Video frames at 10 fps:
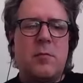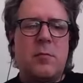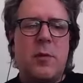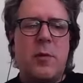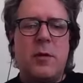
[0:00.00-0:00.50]

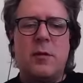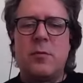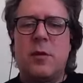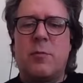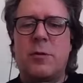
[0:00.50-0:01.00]
maybe I need
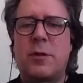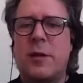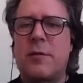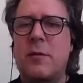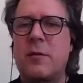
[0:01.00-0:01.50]
to double
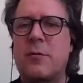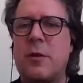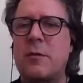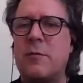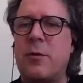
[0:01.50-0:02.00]
check that I
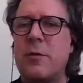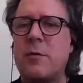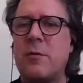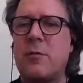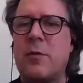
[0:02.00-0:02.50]
transfer
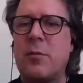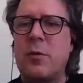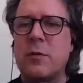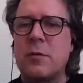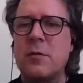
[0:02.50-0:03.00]
to the right
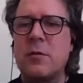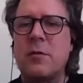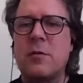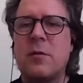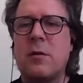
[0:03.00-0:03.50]

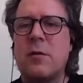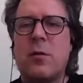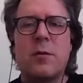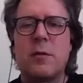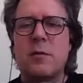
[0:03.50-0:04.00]
person, that I
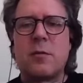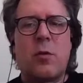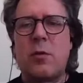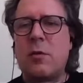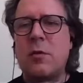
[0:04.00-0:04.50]
don't
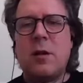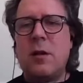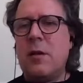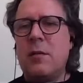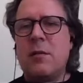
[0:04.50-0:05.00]
install
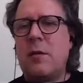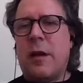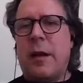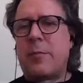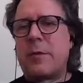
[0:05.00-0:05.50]

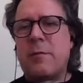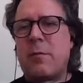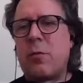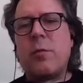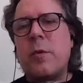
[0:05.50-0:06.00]
apps
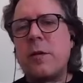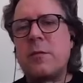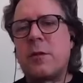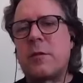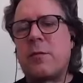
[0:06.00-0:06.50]
for
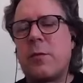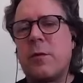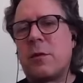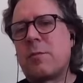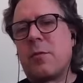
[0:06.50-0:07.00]
money
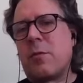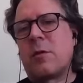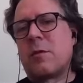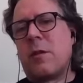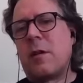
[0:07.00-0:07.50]
transfer just
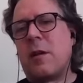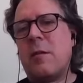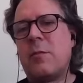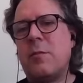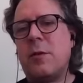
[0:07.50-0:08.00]
because they
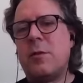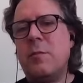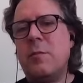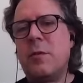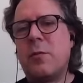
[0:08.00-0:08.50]
claim to be
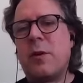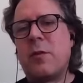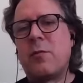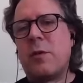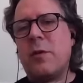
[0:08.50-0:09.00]
cheaper, where
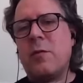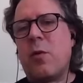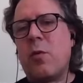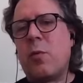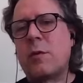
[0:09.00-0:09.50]
I don't really
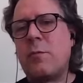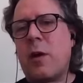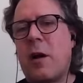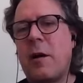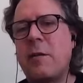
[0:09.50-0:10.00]
know what's
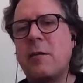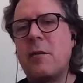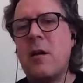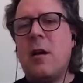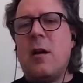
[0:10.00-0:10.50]
behind.
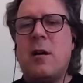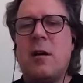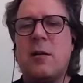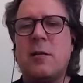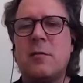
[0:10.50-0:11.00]

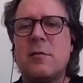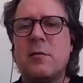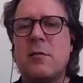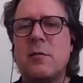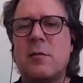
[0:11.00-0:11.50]

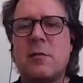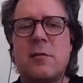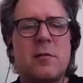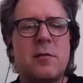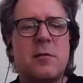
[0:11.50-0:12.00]
And uh,